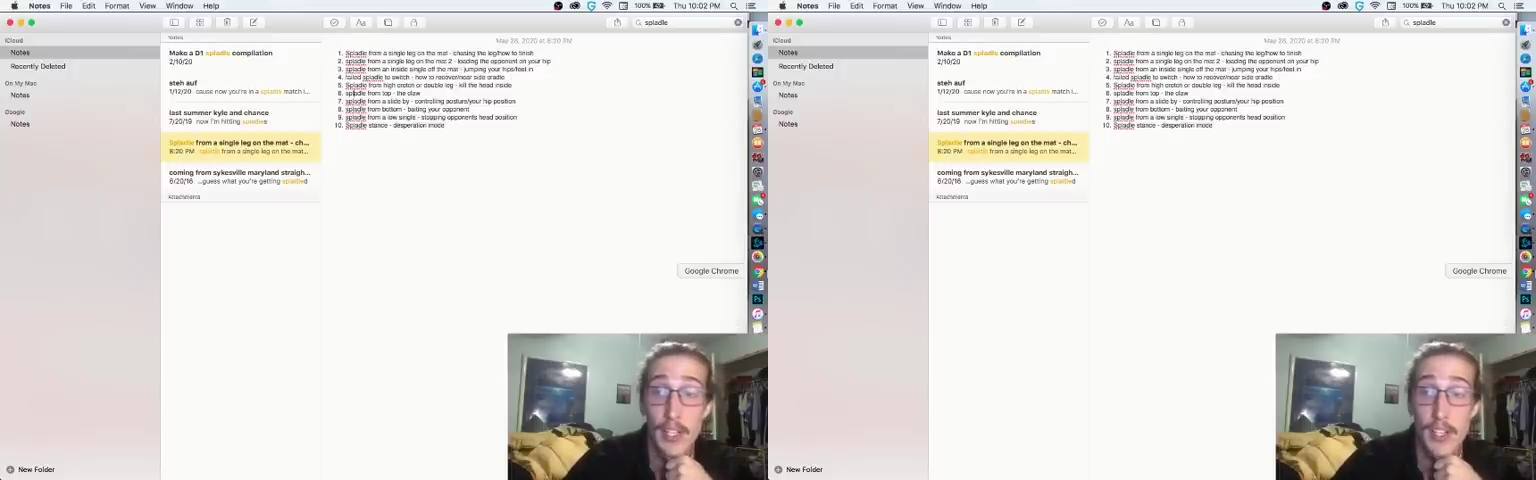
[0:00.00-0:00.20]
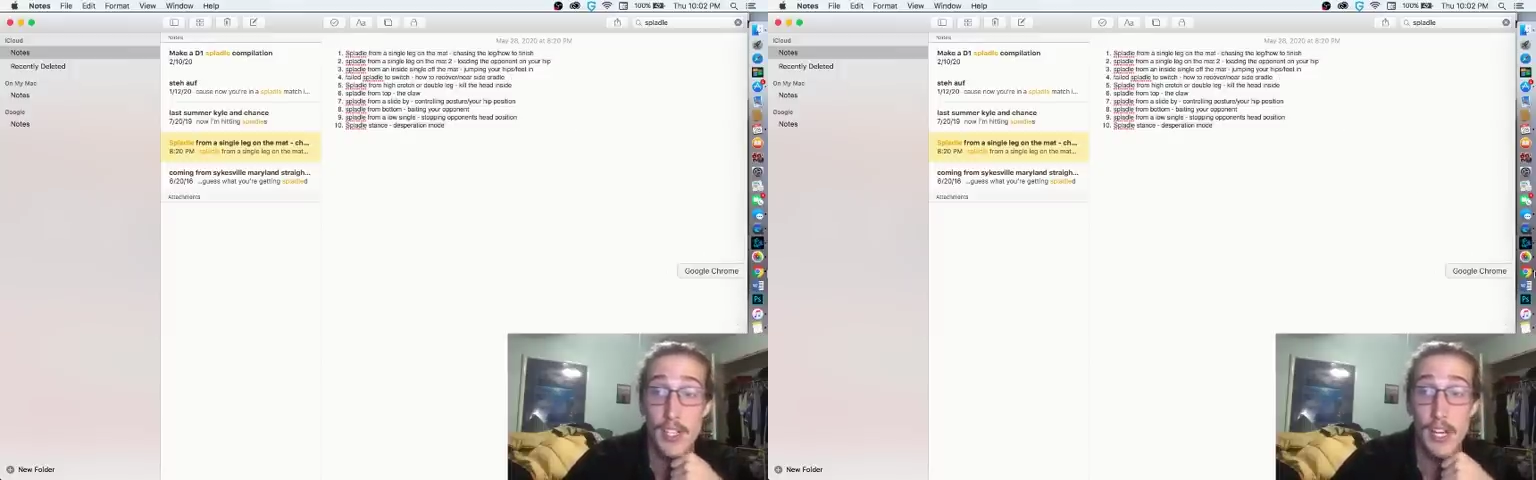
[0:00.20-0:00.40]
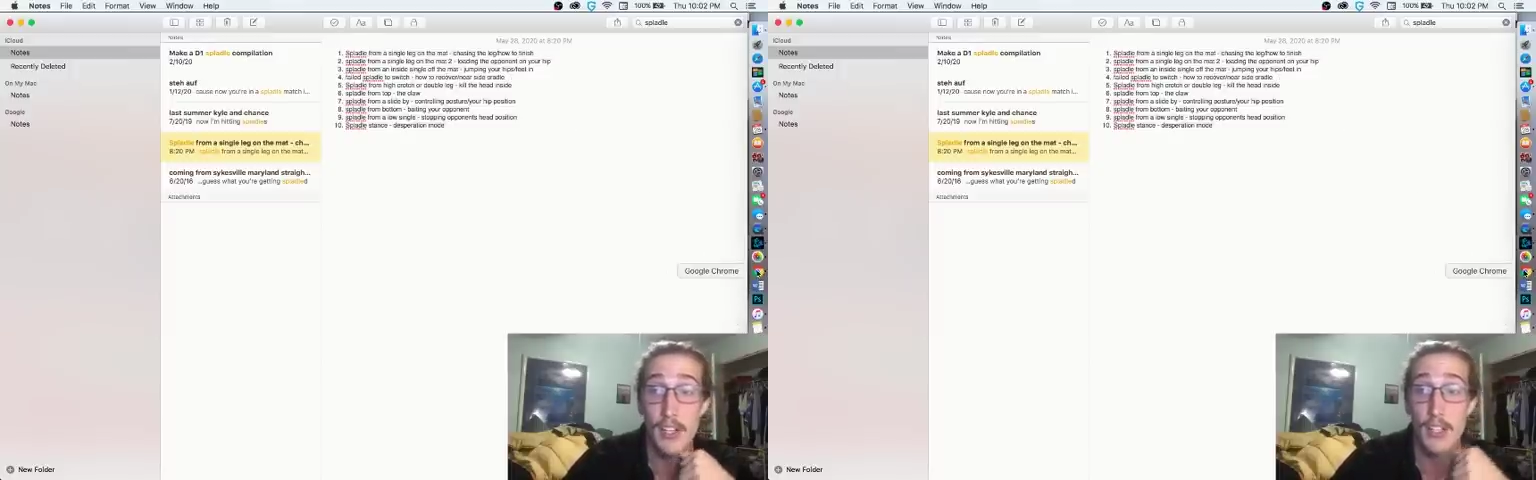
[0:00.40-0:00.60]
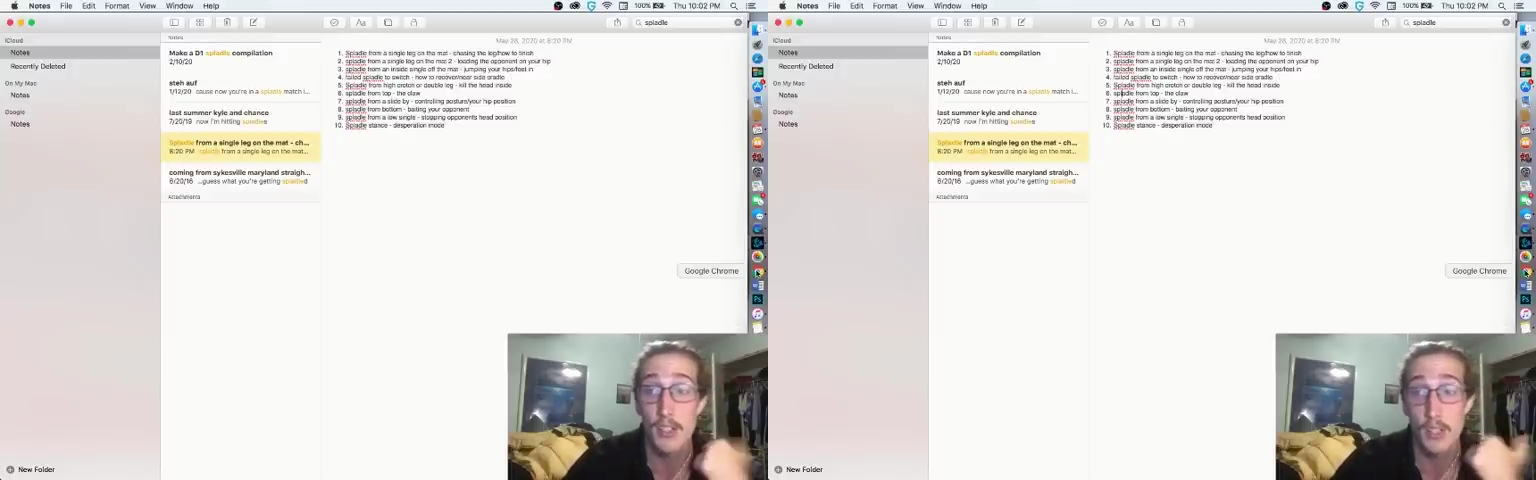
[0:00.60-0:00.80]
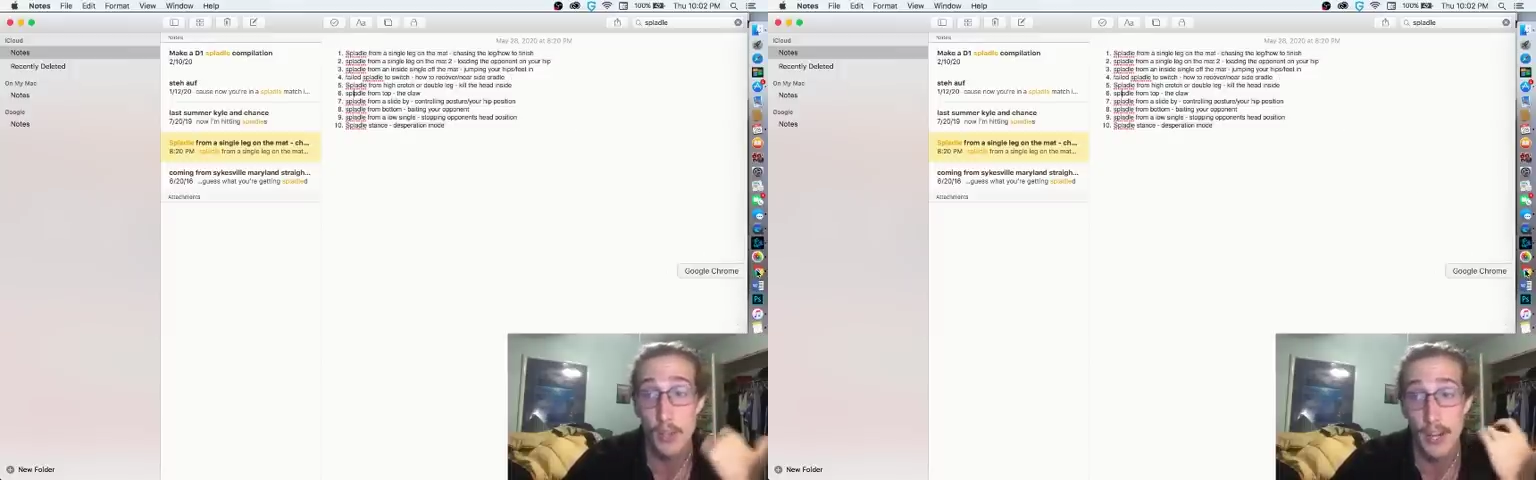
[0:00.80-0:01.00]
near side
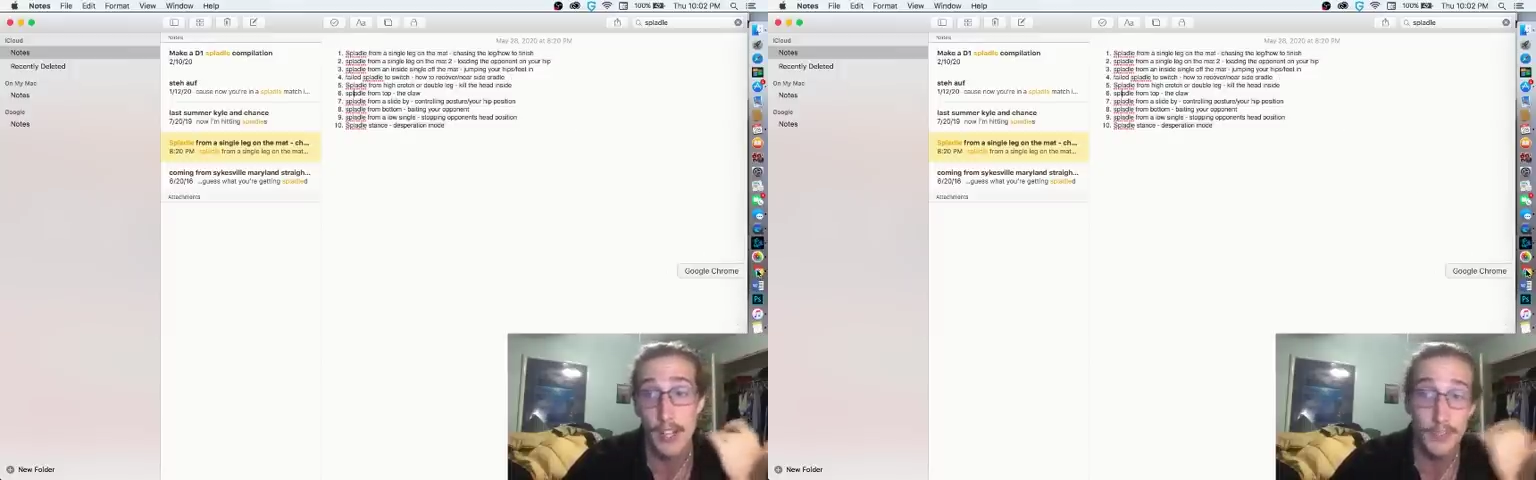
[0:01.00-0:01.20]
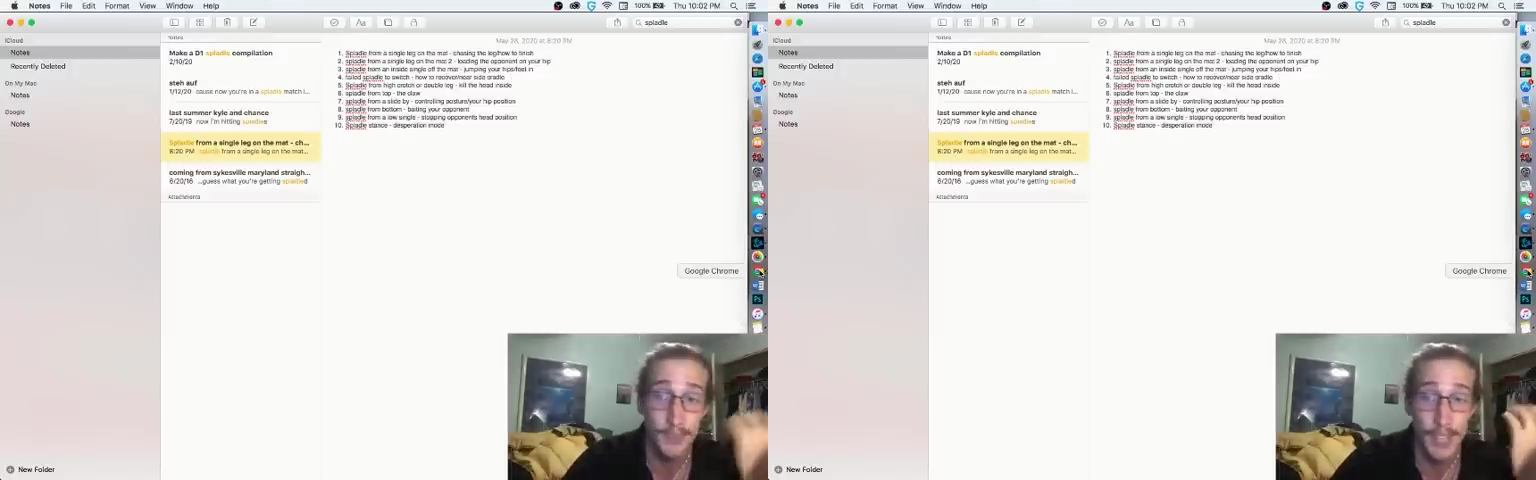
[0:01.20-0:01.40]
cradle. Not